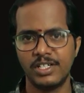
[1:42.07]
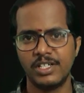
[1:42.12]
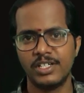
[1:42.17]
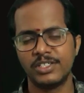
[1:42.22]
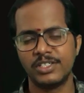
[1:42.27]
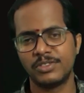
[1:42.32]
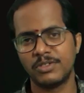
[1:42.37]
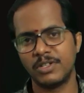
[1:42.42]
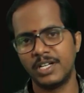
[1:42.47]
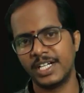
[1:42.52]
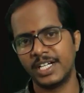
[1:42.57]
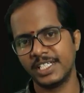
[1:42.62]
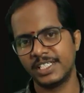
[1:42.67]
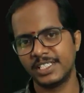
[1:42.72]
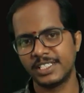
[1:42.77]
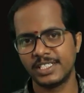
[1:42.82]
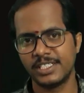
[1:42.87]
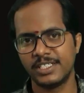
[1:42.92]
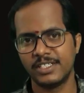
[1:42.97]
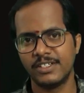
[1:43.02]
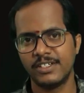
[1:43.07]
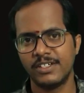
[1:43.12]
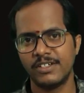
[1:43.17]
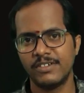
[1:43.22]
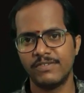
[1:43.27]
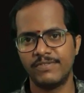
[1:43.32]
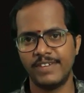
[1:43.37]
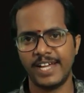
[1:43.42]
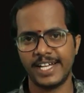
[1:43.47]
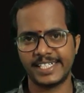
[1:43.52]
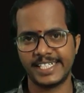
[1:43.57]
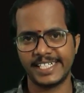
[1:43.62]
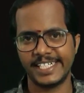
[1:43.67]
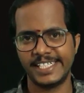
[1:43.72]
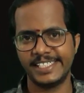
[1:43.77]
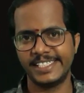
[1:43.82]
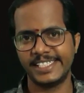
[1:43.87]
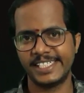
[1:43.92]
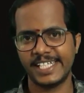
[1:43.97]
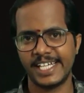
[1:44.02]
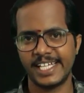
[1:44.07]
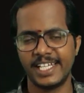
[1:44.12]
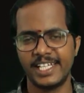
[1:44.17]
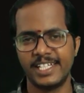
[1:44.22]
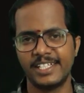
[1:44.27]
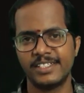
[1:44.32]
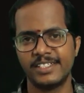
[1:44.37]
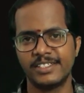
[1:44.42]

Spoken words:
So let us factorize it again.